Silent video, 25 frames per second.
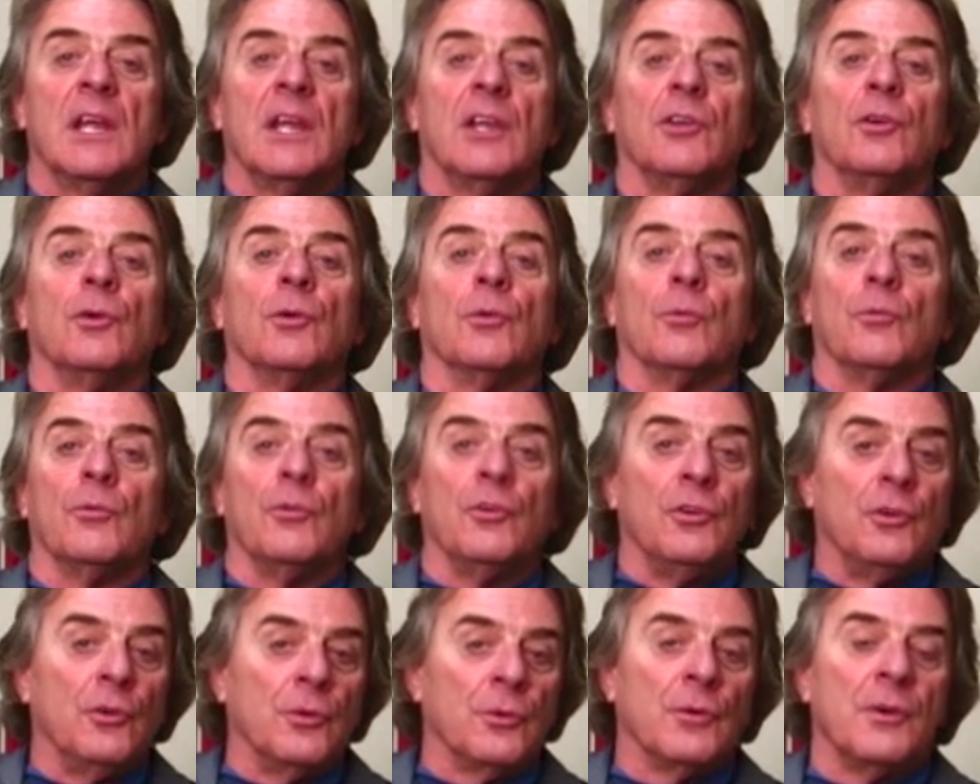
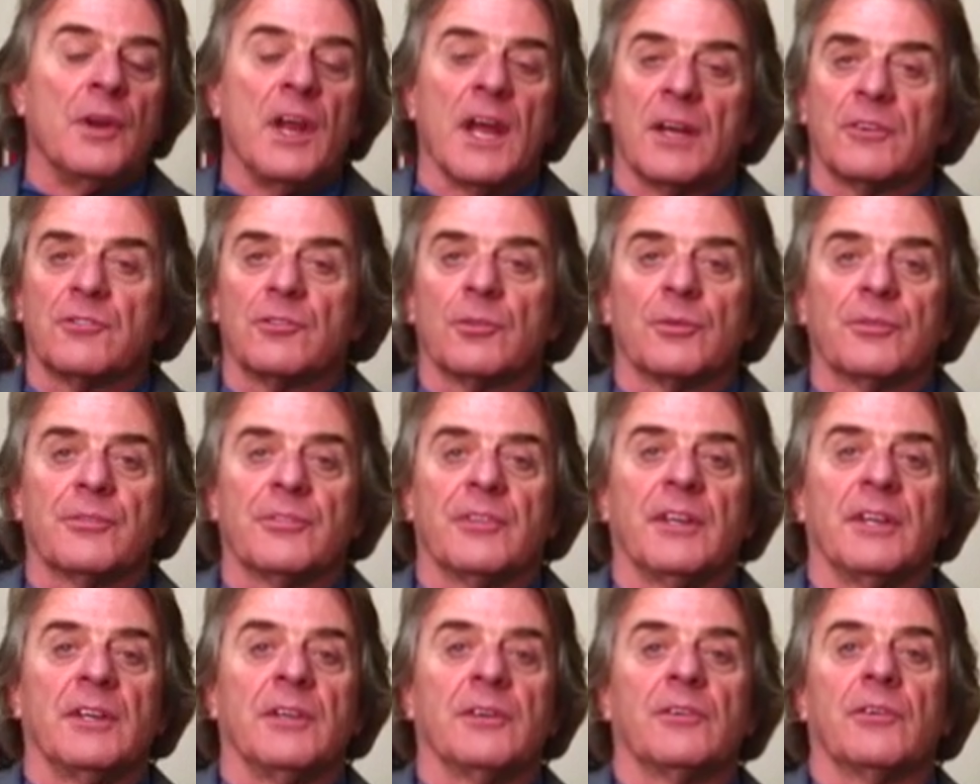your natural
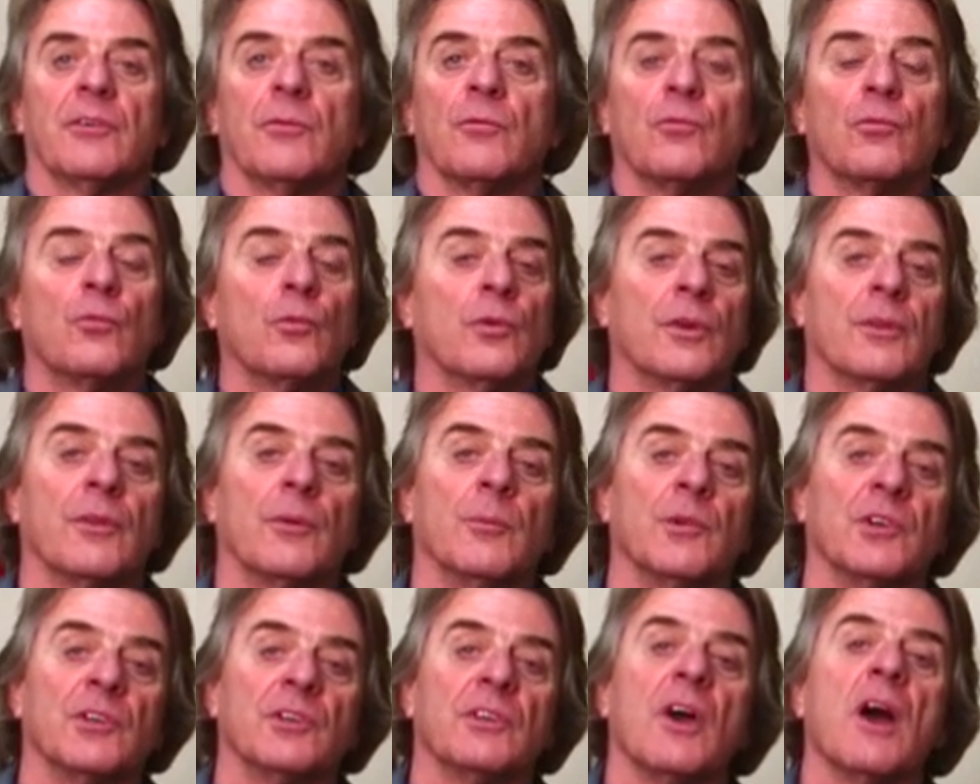sense of
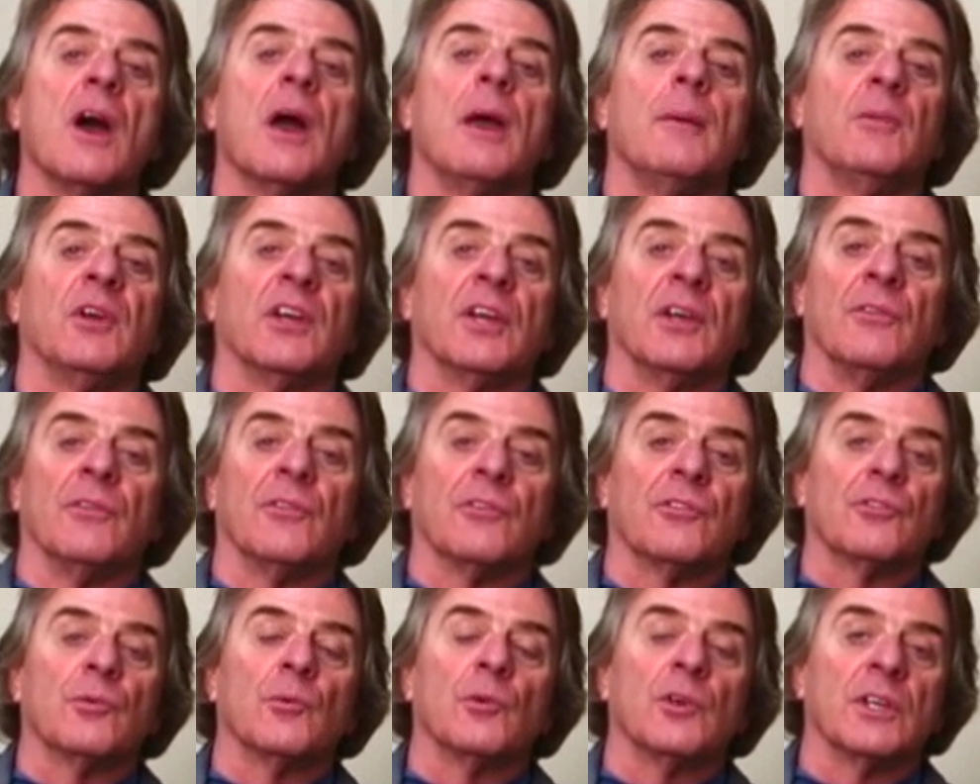rhythm and timing in
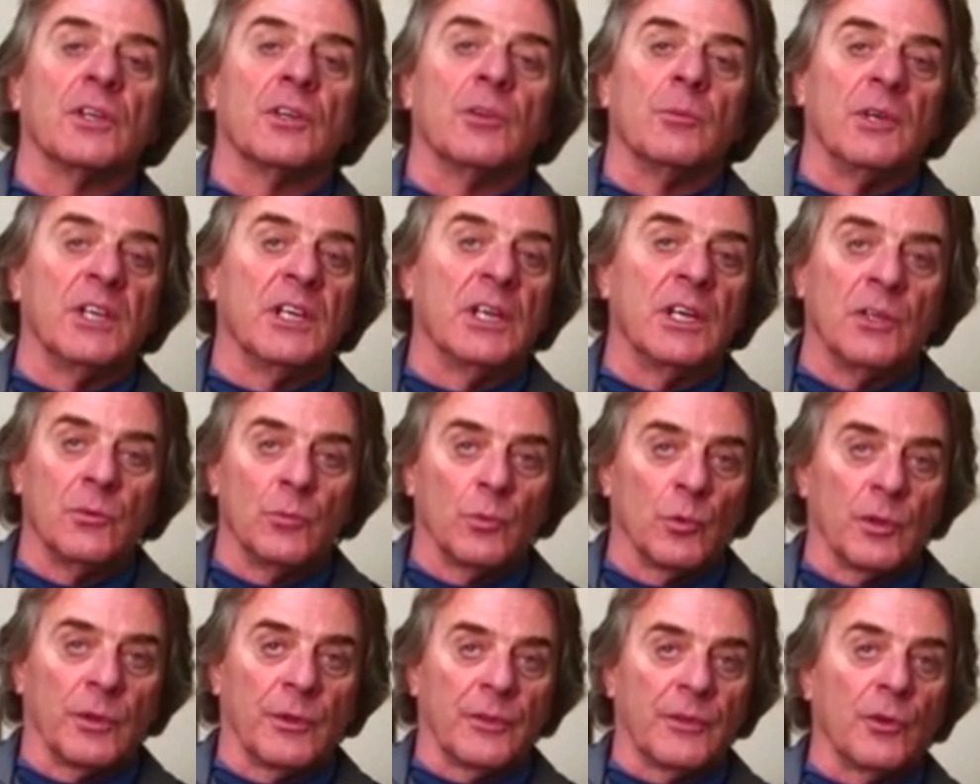the swing to
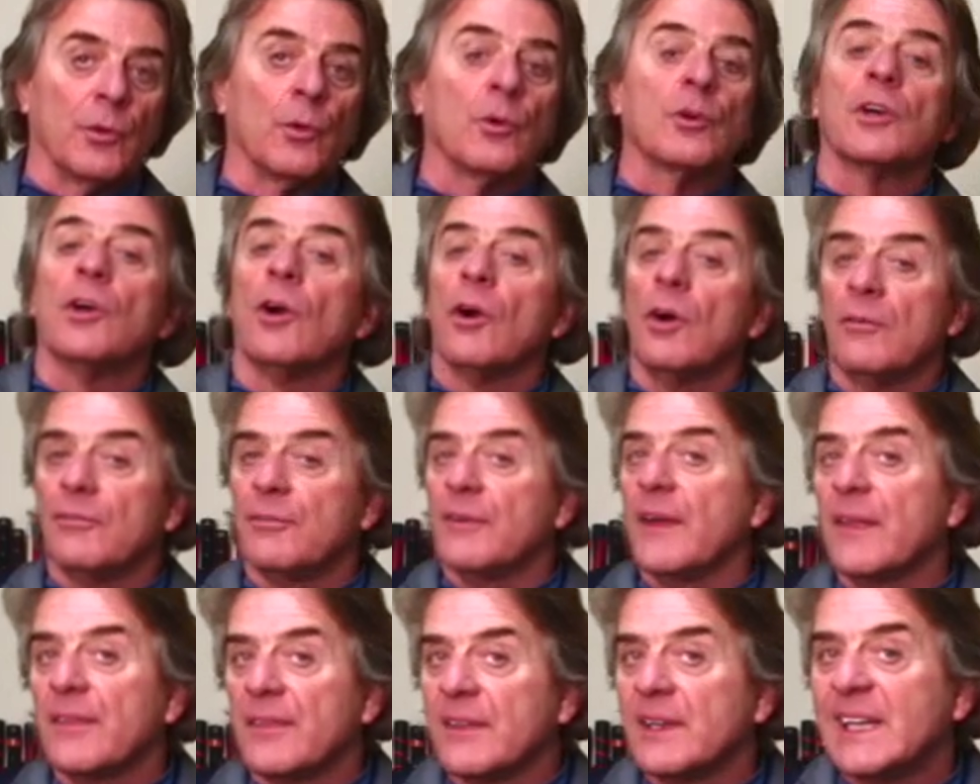begin with, your
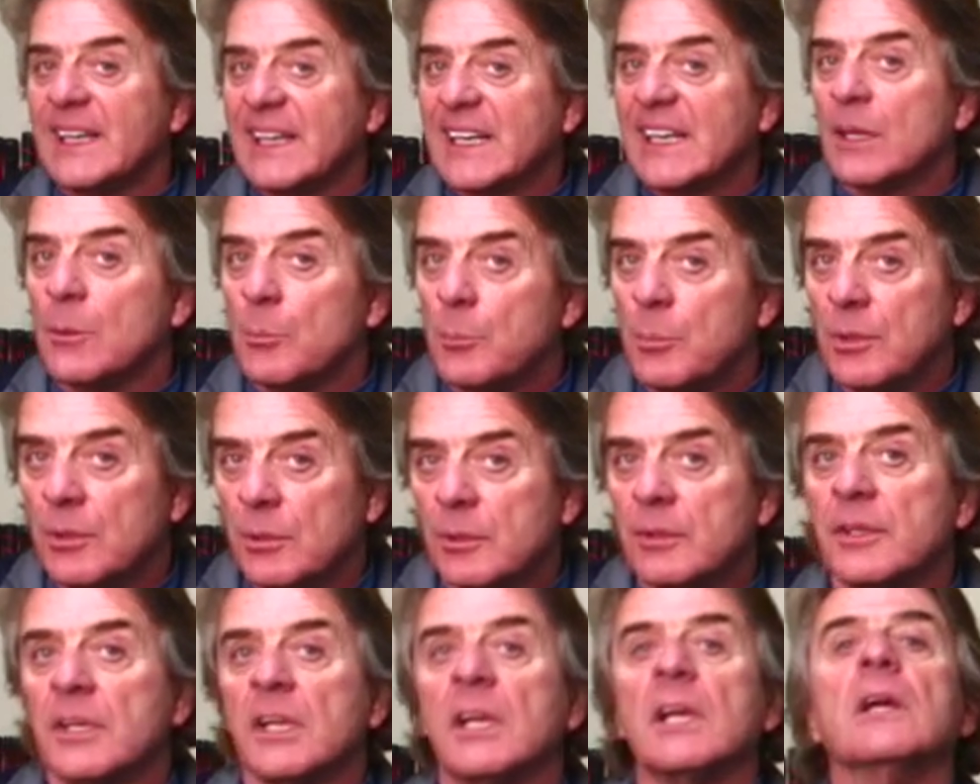golf athletic
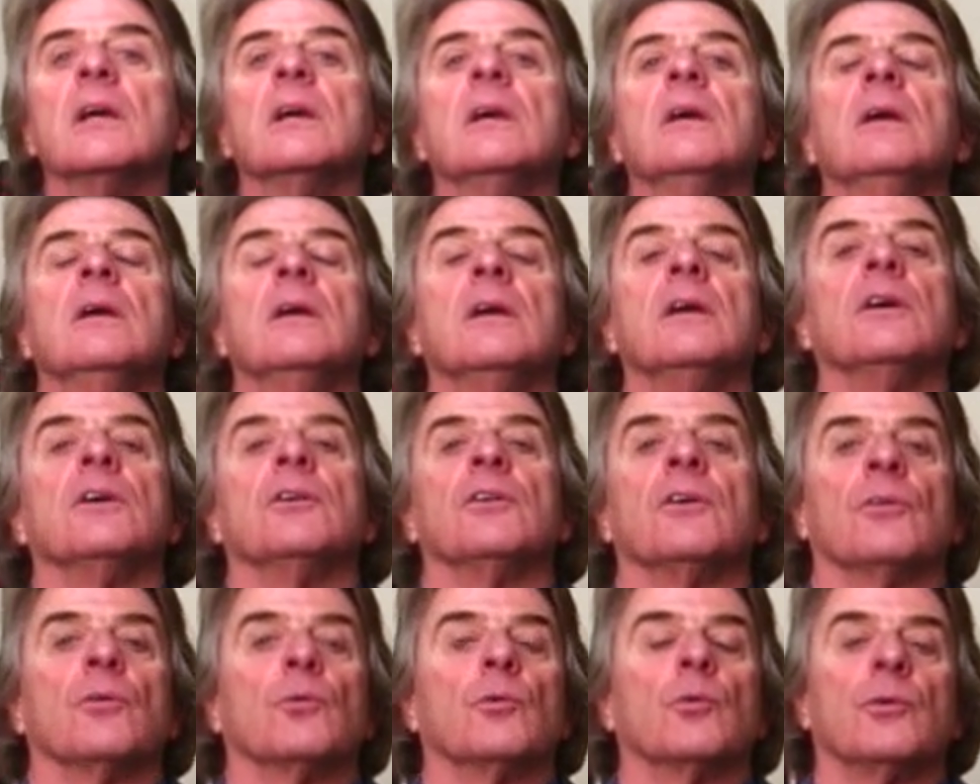ability,
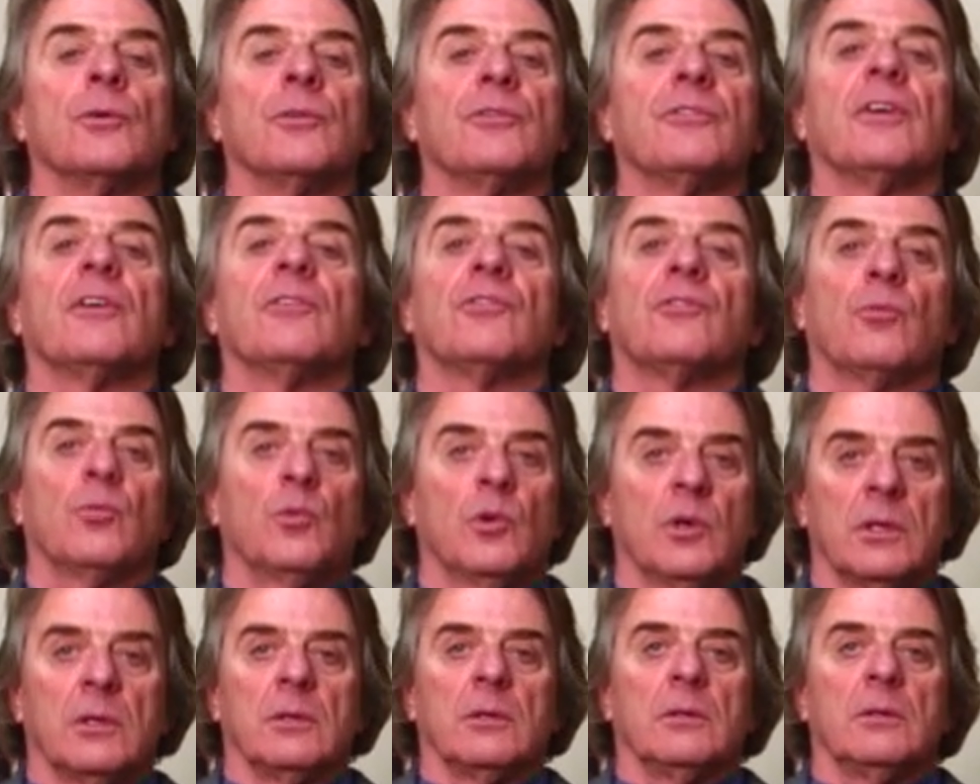in other words, as
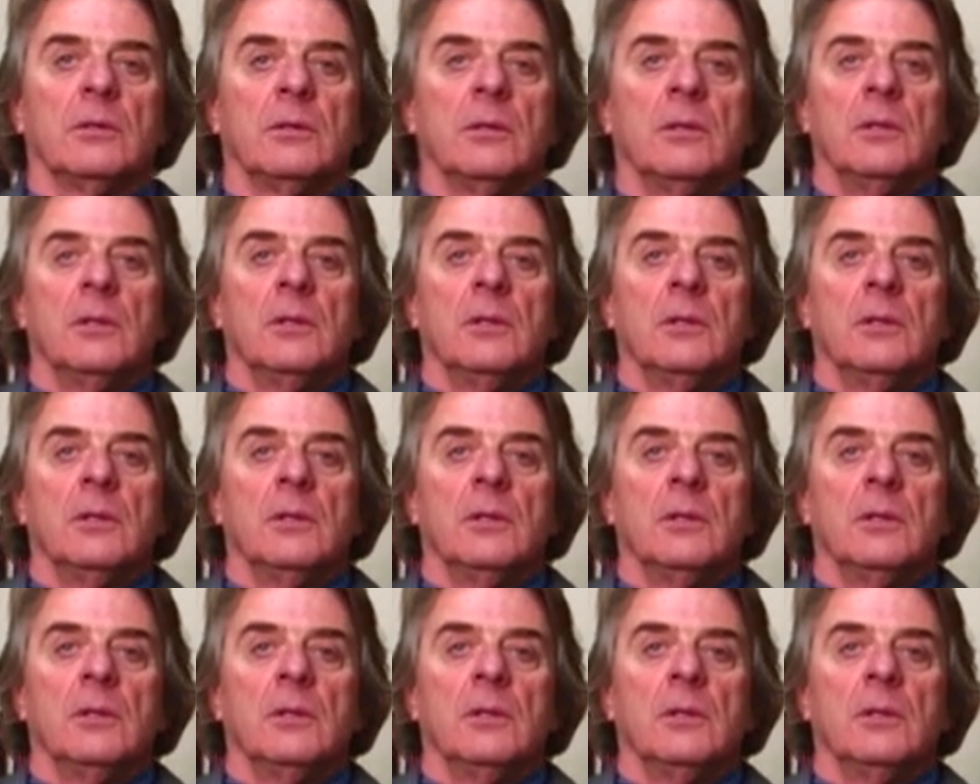well.